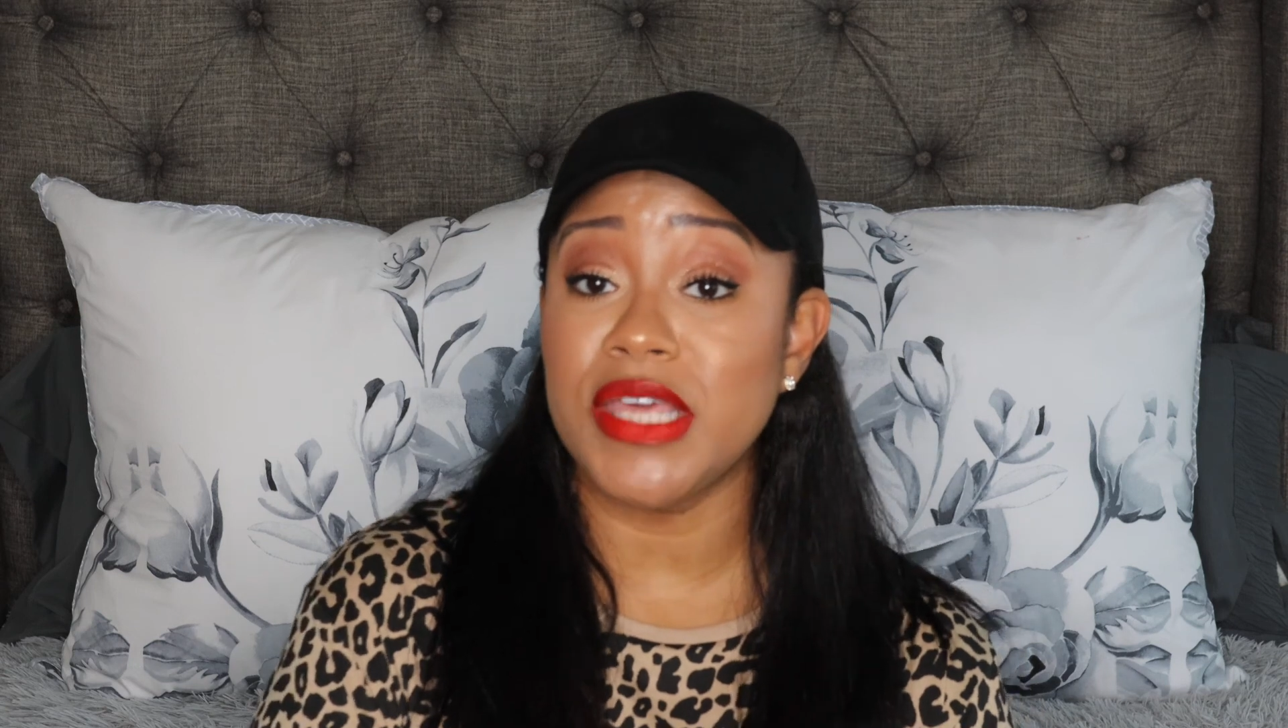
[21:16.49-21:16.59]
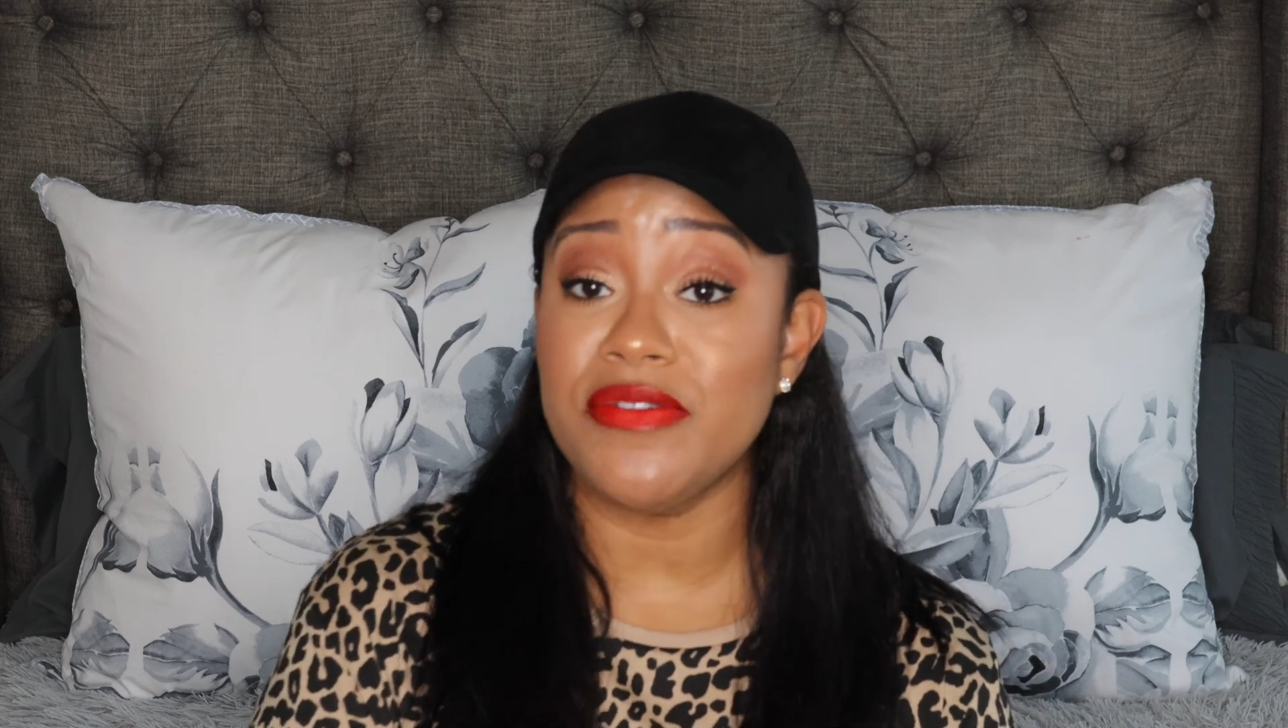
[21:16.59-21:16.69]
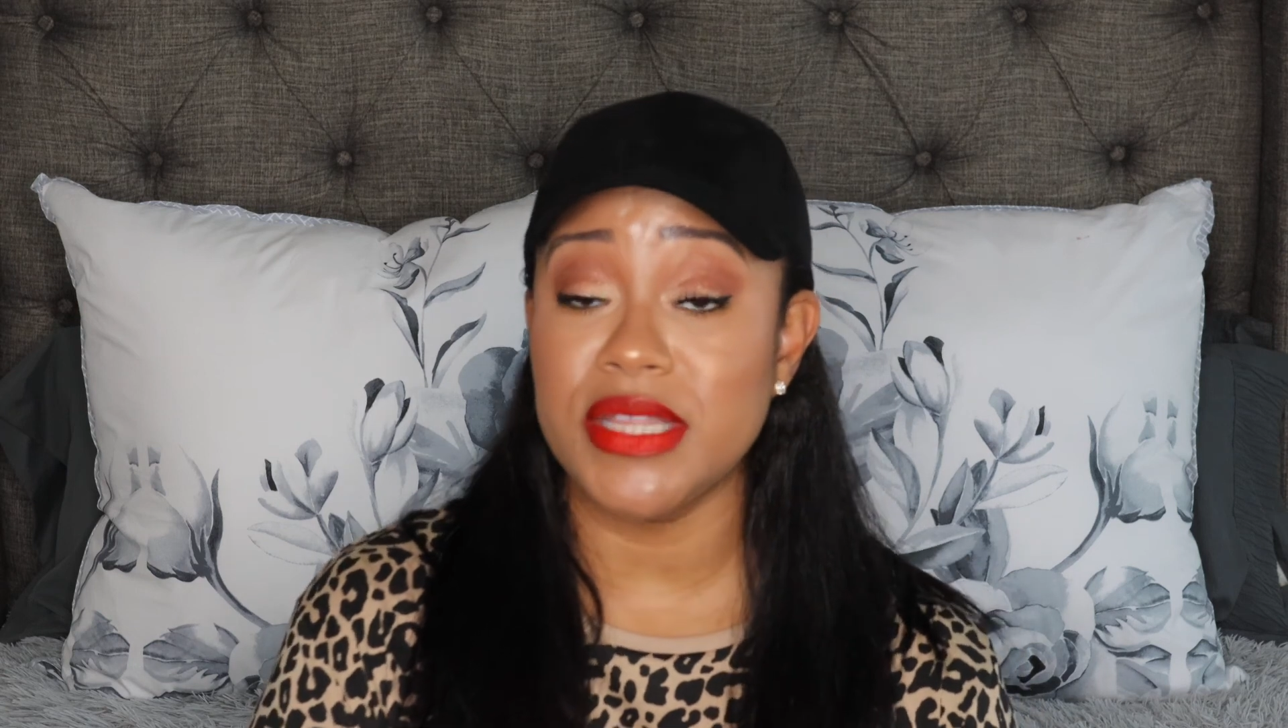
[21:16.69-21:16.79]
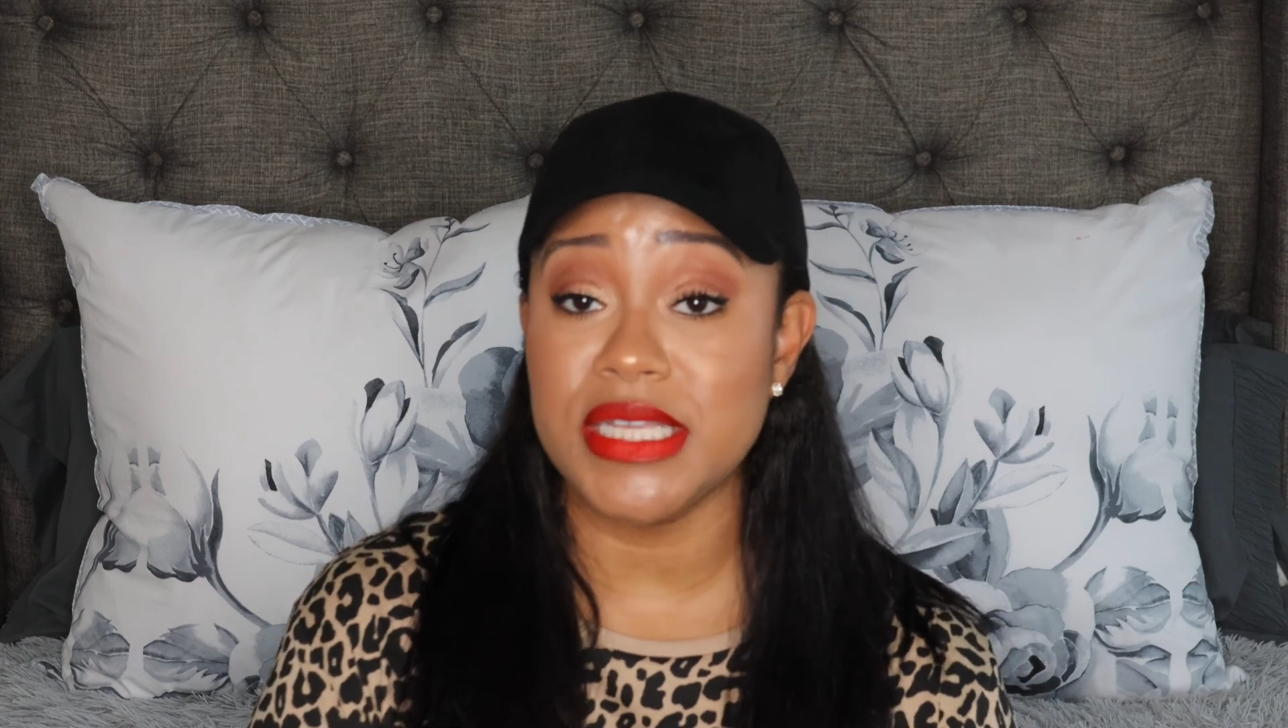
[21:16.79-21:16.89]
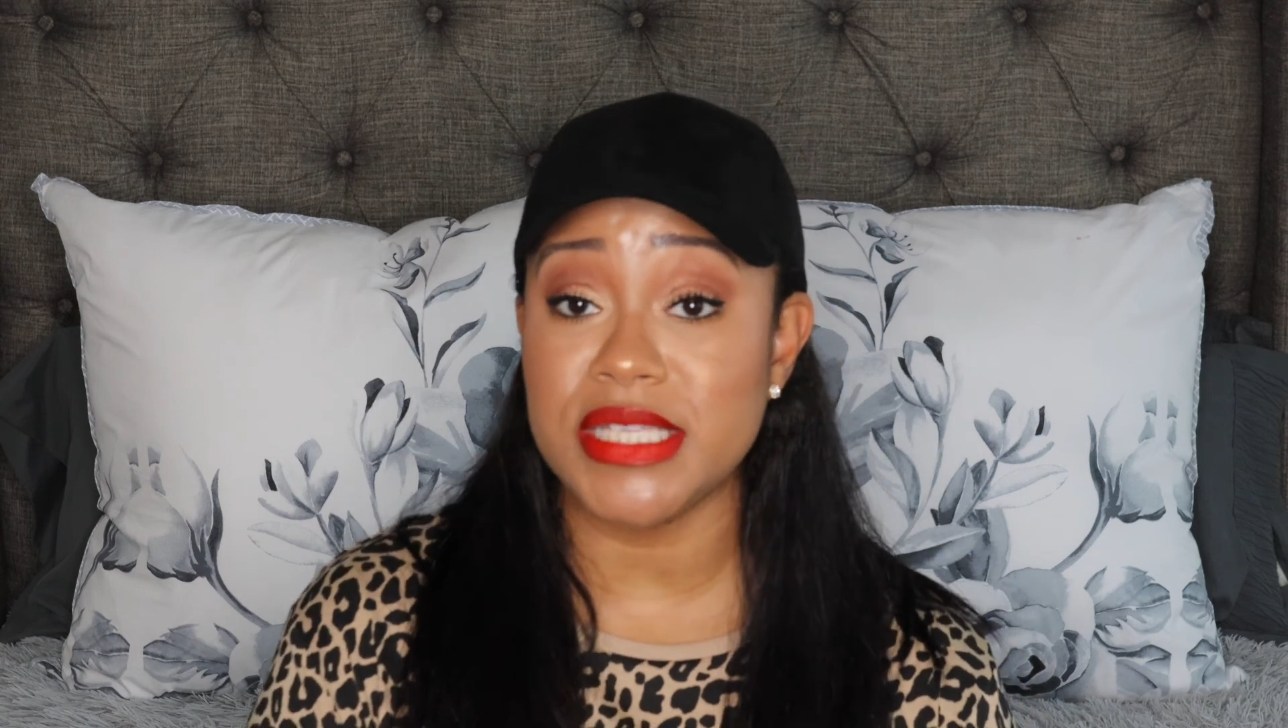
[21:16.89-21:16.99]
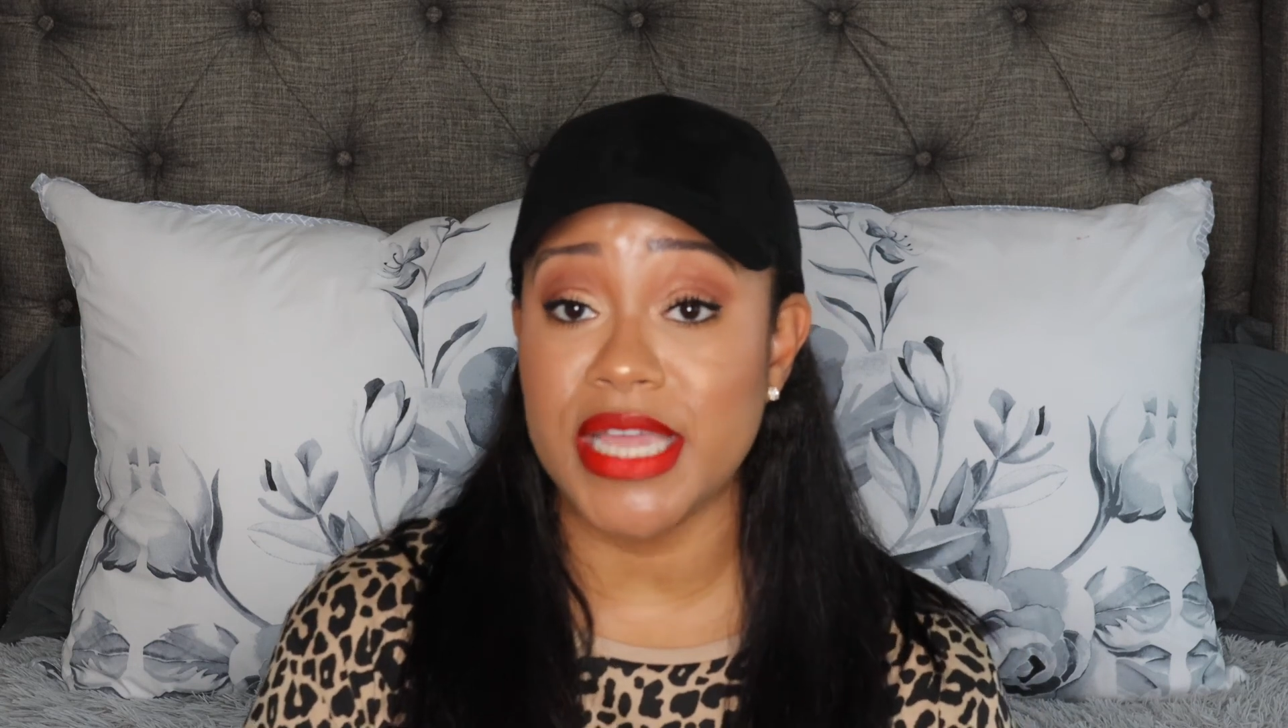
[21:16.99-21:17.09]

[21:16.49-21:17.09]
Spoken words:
given this